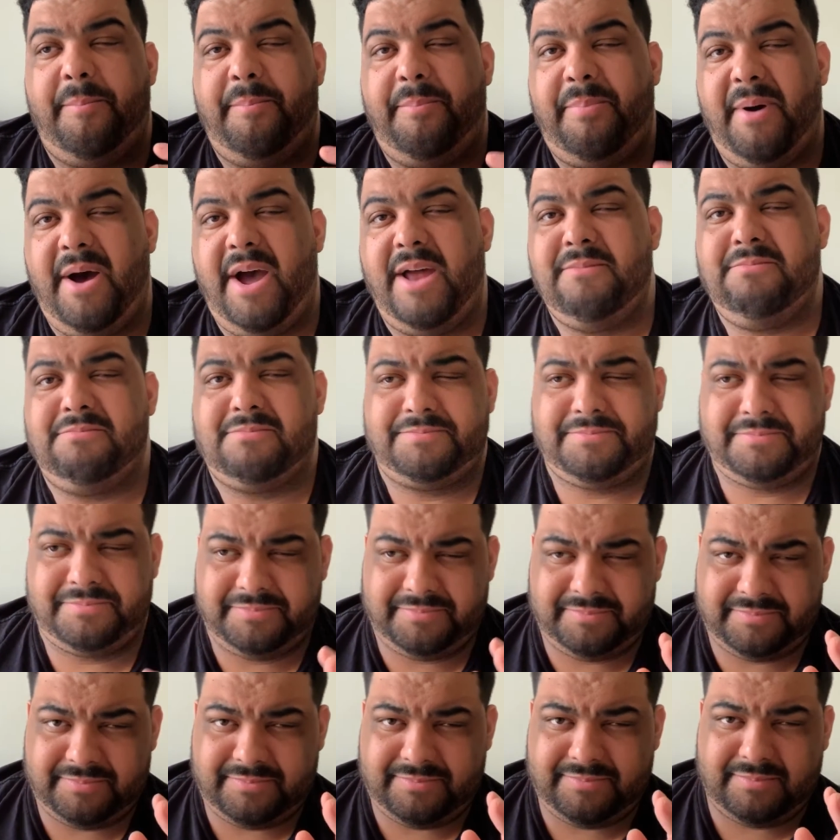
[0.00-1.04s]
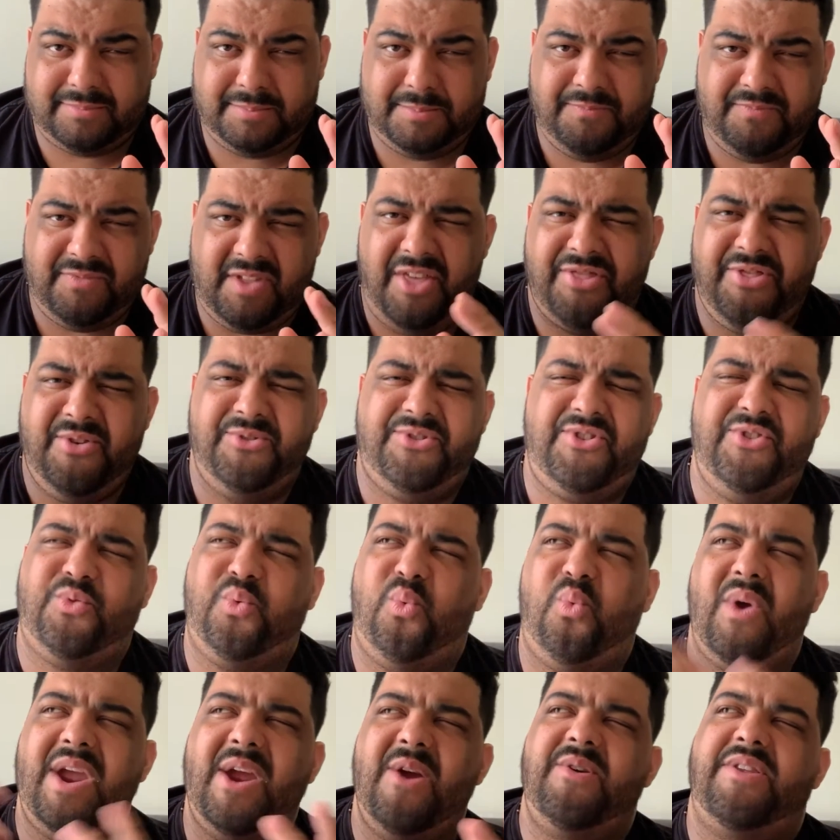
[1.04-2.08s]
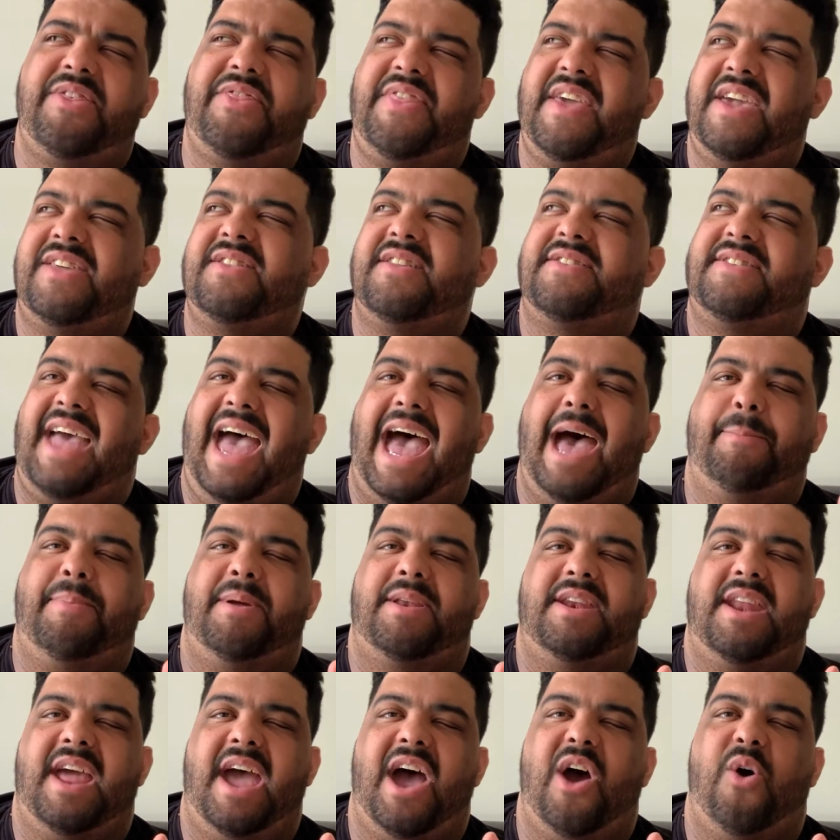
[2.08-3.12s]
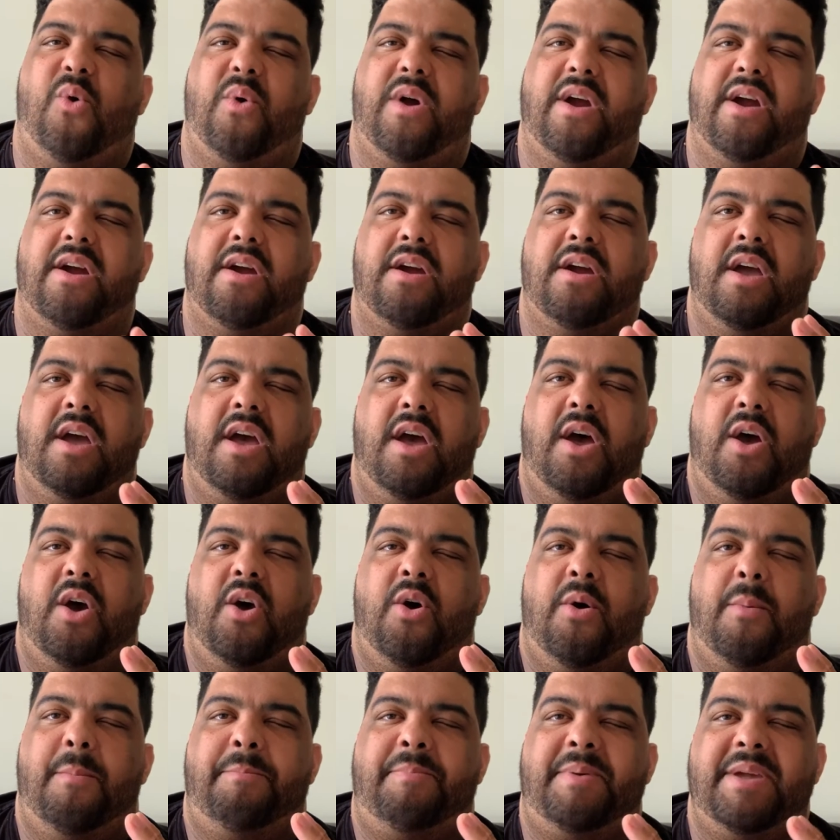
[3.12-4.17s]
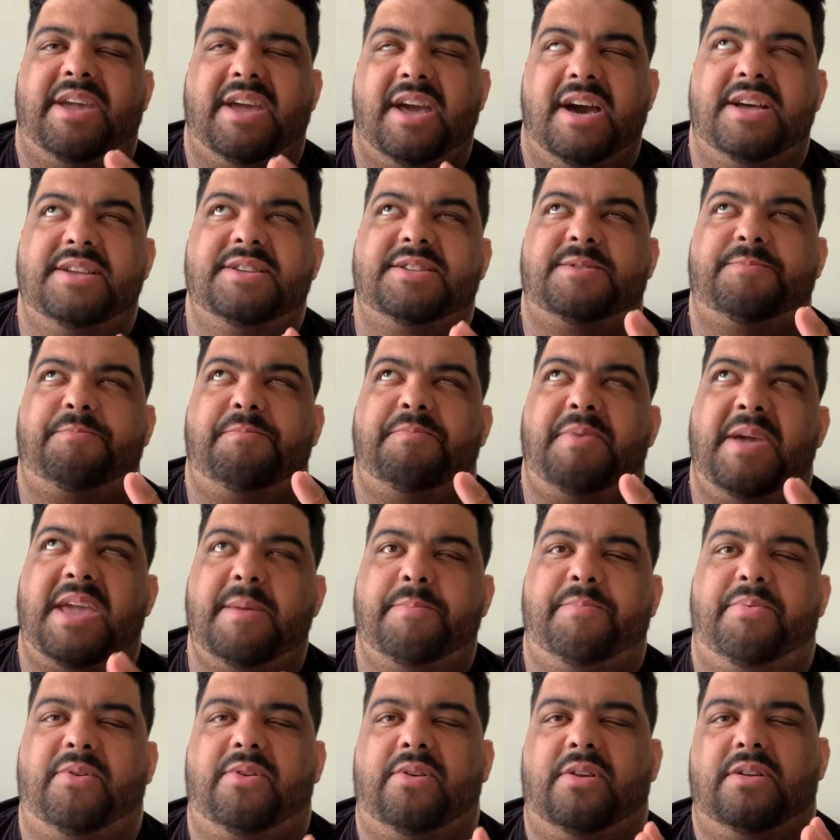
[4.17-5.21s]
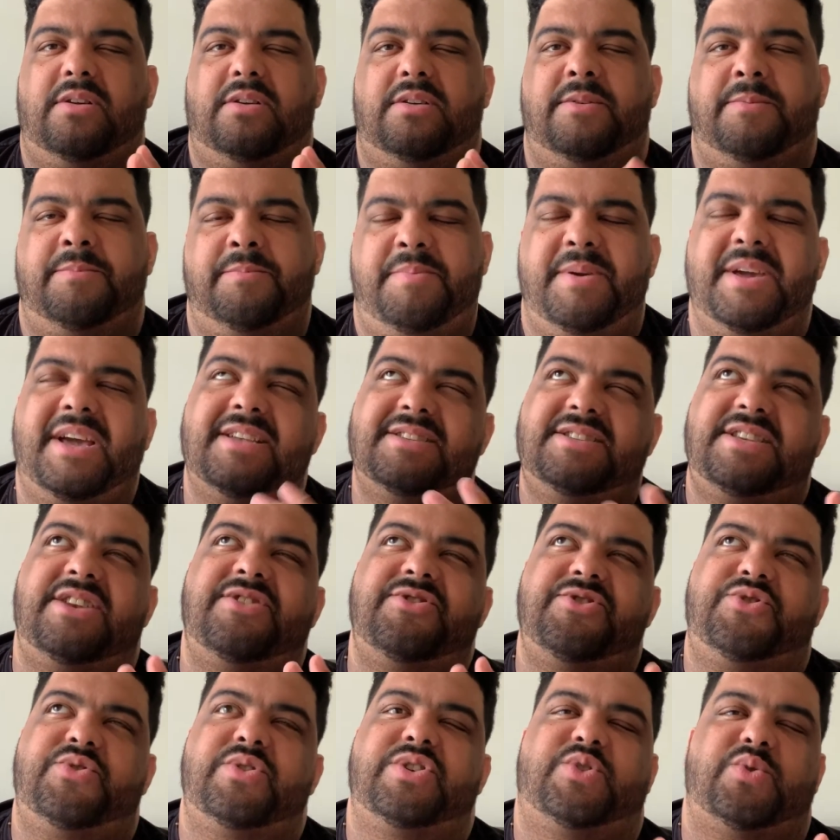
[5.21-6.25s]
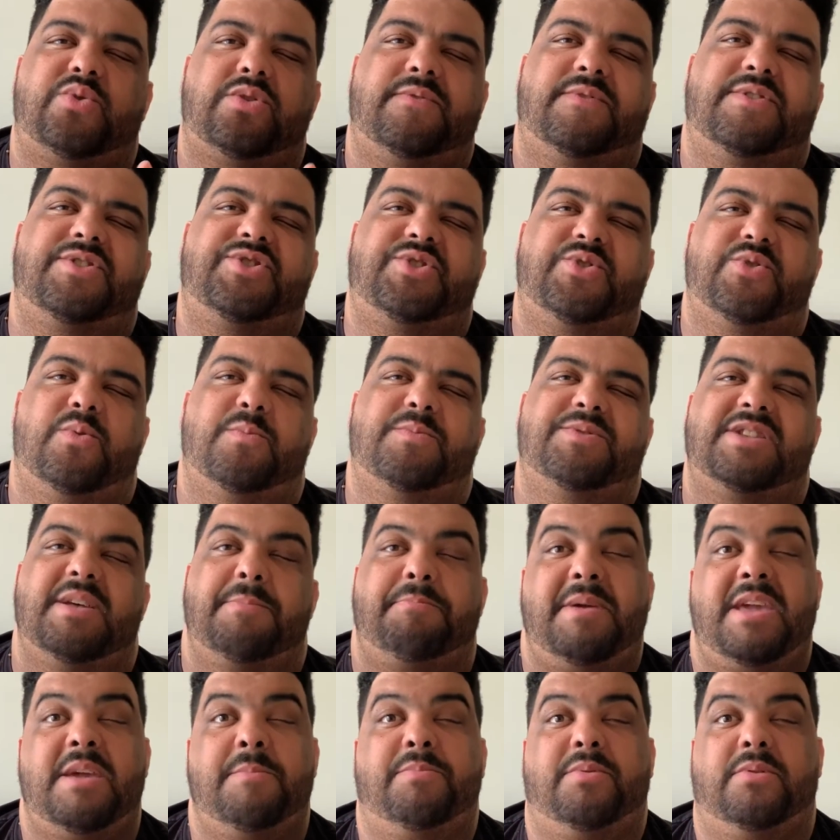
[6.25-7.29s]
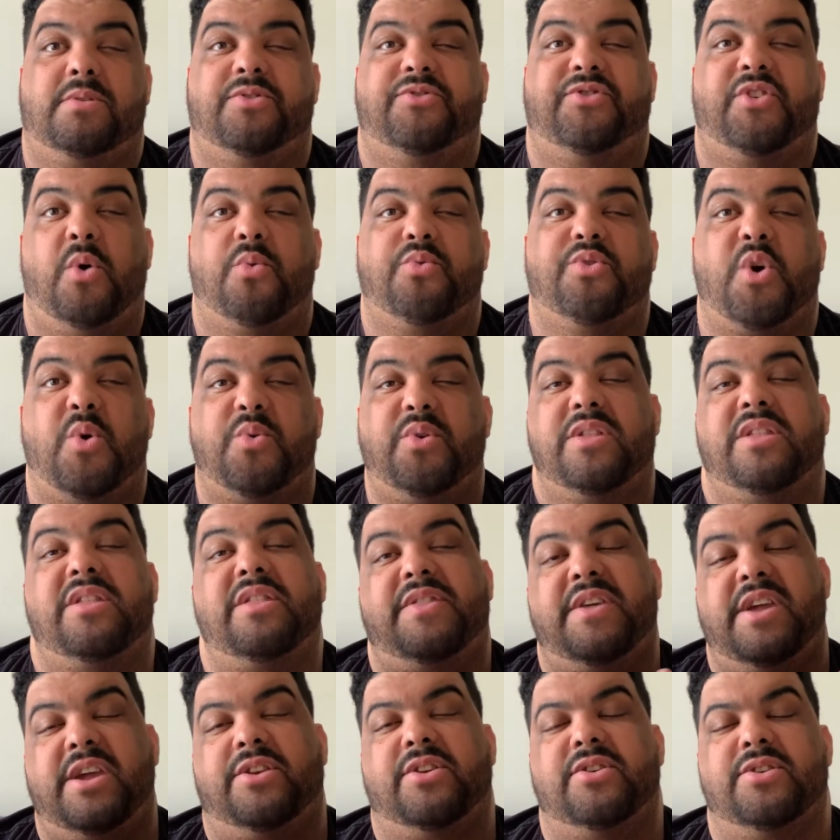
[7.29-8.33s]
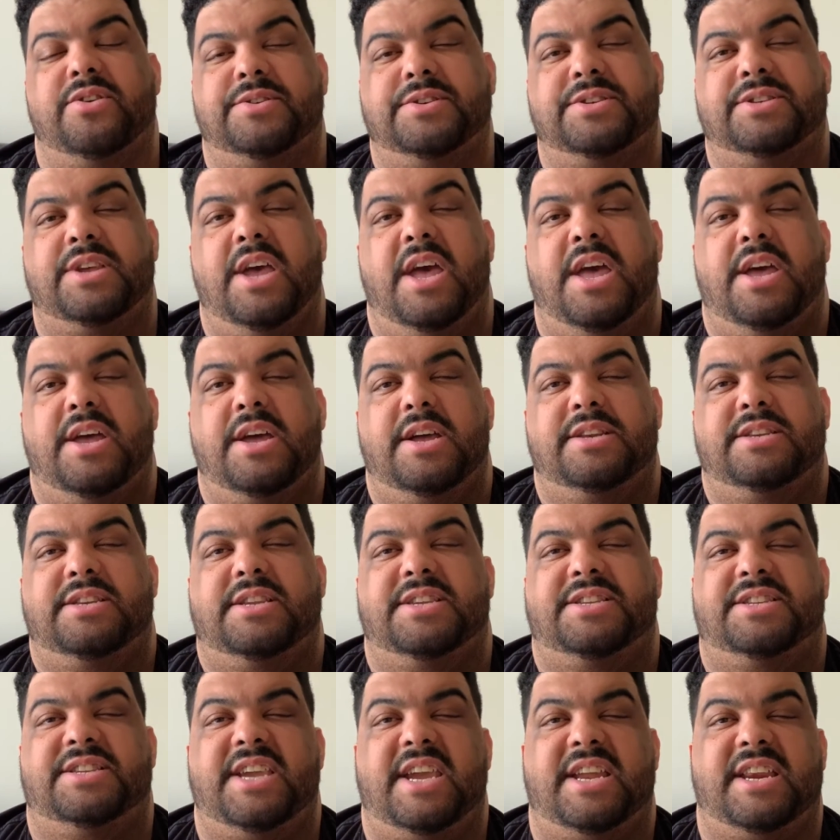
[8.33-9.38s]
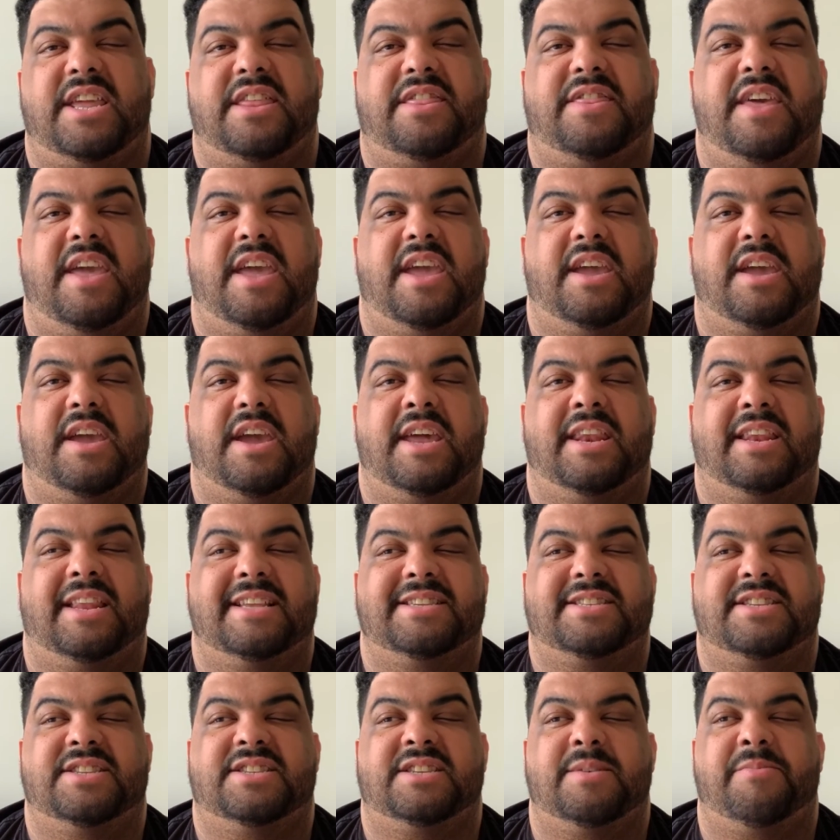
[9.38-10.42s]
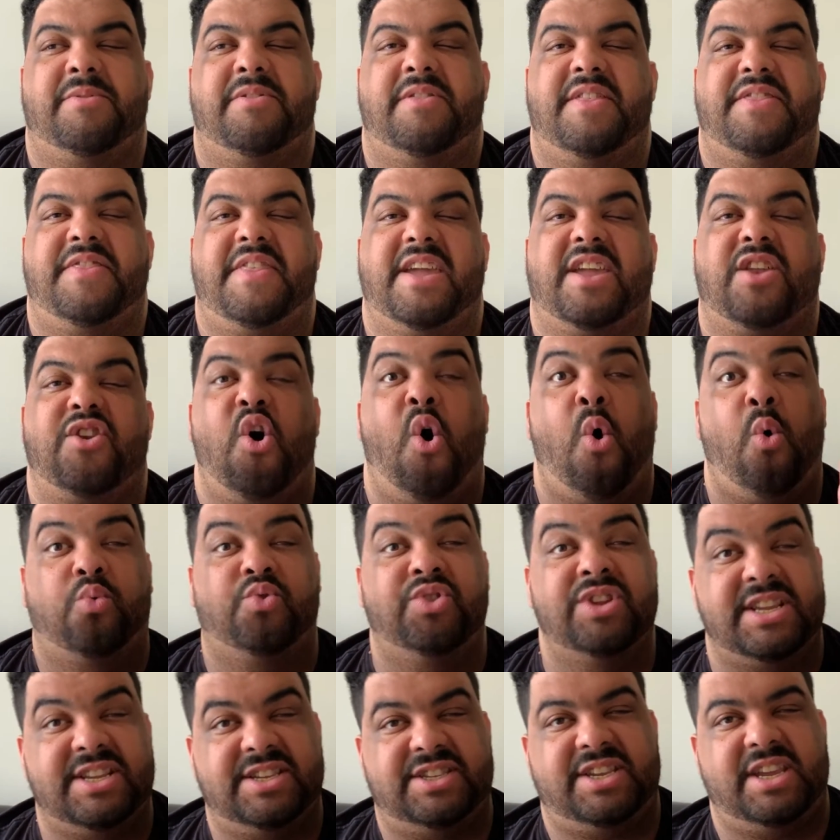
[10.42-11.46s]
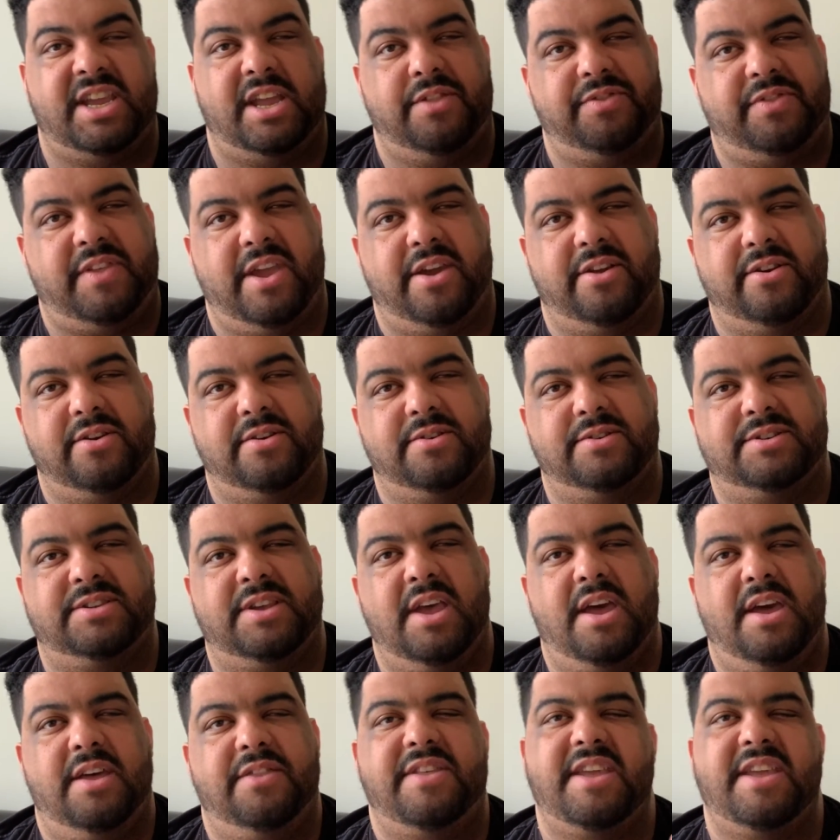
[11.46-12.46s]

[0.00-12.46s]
But there's this weird thing that's happened now where because the industry sort of assumes that people don't go to the theaters to see anything unless it's something that they can only see in theaters.